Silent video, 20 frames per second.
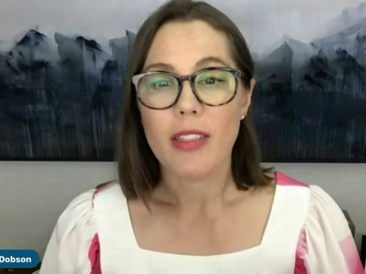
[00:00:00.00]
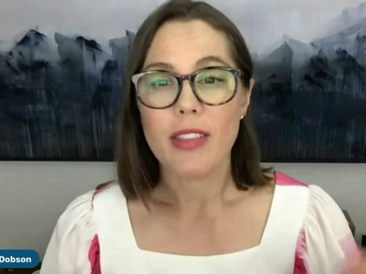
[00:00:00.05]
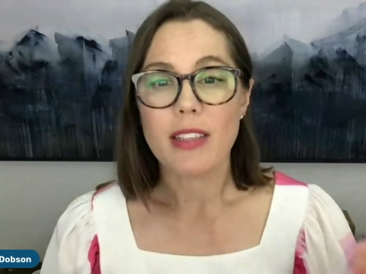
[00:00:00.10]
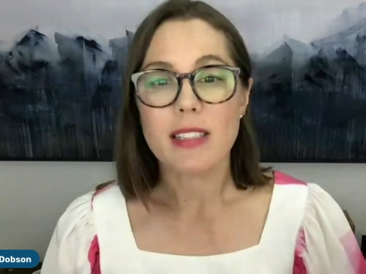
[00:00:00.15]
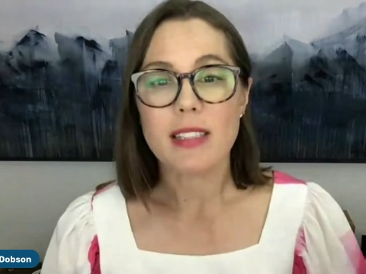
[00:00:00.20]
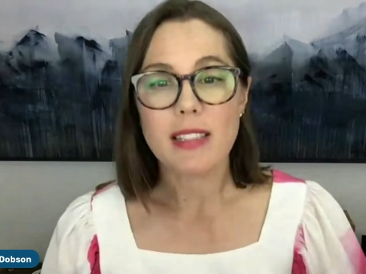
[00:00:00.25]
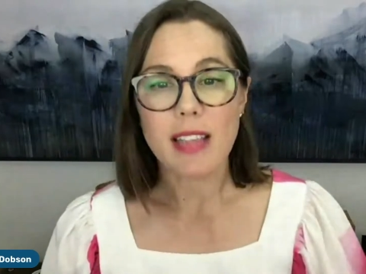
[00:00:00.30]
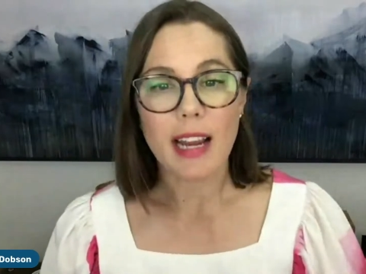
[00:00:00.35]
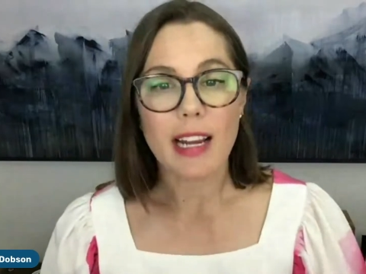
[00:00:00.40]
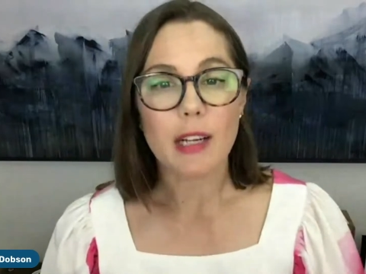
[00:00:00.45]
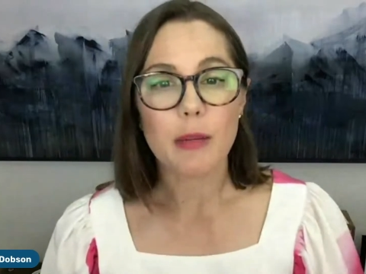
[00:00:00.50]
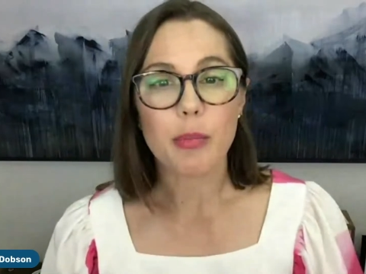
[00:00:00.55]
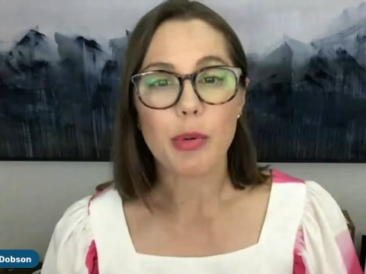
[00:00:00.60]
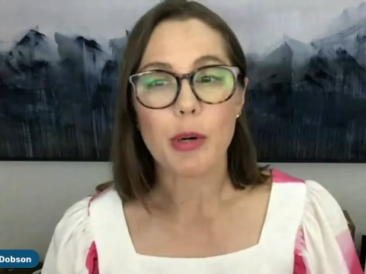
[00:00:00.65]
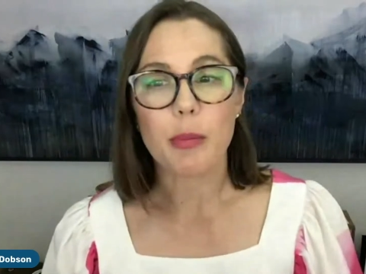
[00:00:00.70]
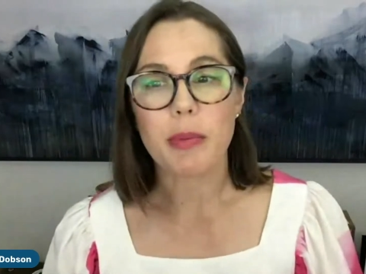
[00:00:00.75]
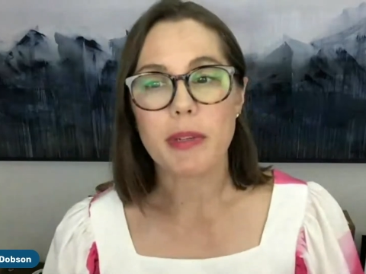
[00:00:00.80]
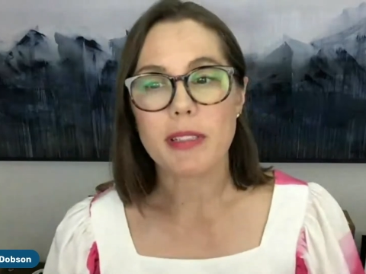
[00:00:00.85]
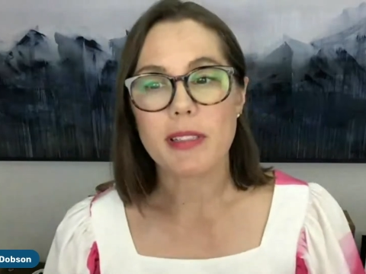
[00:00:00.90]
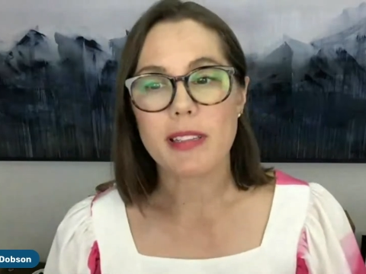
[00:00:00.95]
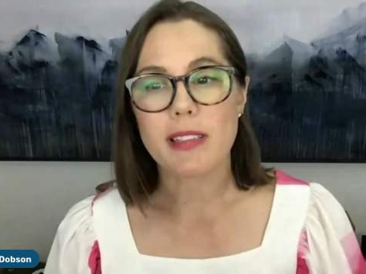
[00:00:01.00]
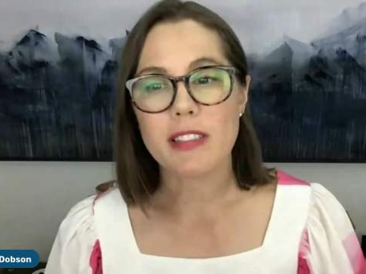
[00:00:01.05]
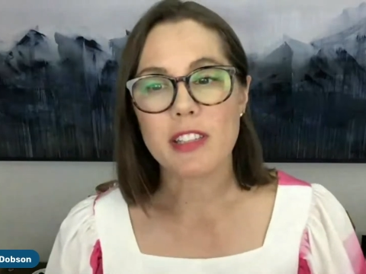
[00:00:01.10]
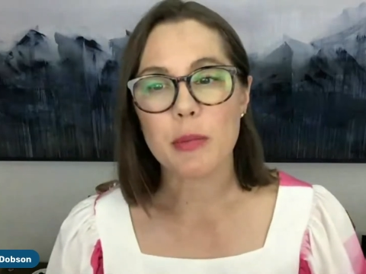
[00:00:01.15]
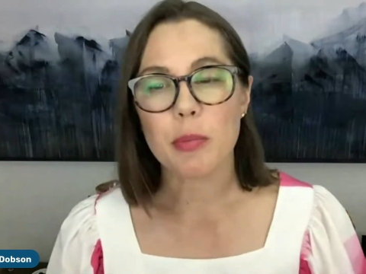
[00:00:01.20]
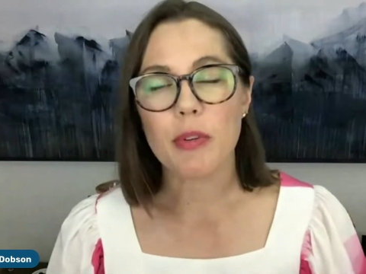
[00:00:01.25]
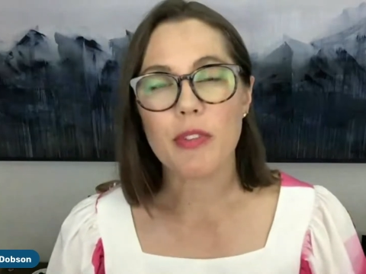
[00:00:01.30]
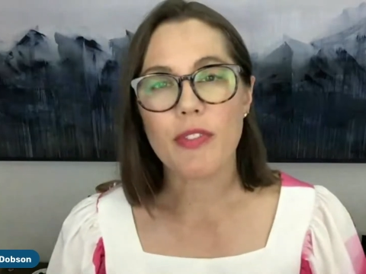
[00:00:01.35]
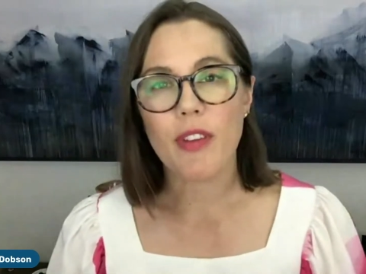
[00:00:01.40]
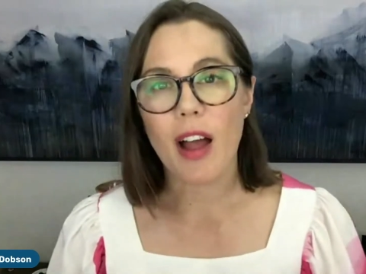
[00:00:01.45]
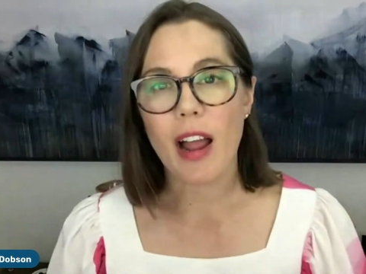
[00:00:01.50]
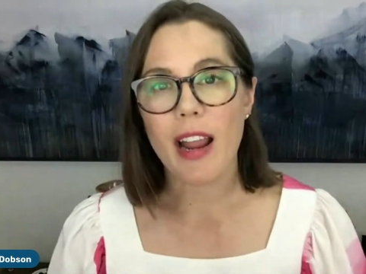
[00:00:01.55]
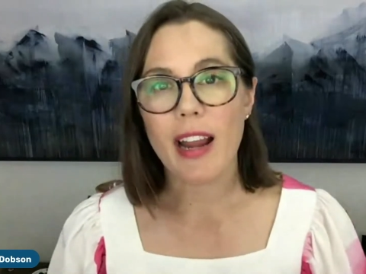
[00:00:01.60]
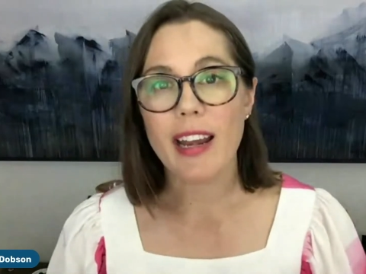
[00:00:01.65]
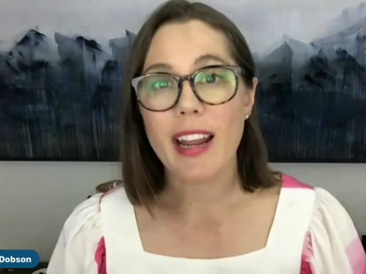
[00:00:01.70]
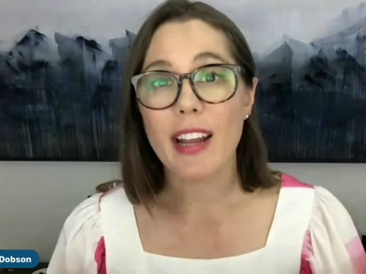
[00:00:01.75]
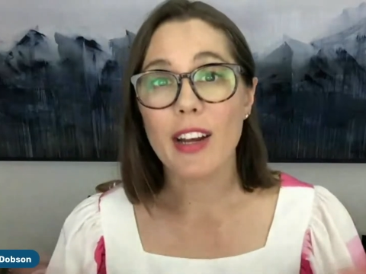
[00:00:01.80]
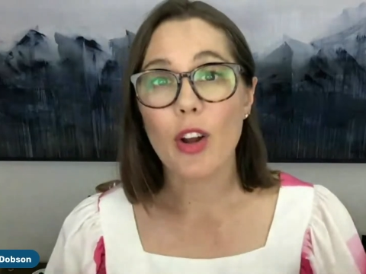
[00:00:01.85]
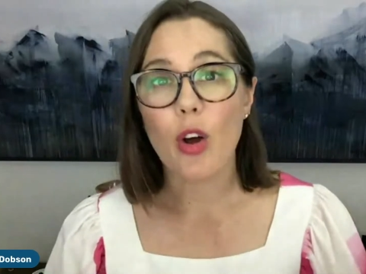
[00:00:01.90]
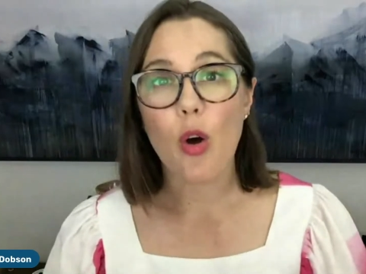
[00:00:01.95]
The second purpose is to
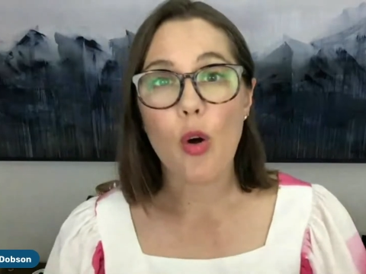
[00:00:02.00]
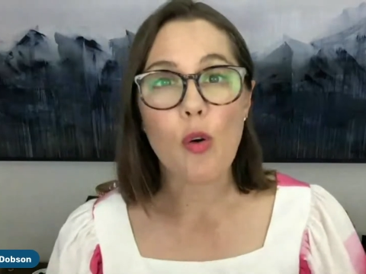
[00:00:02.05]
provide an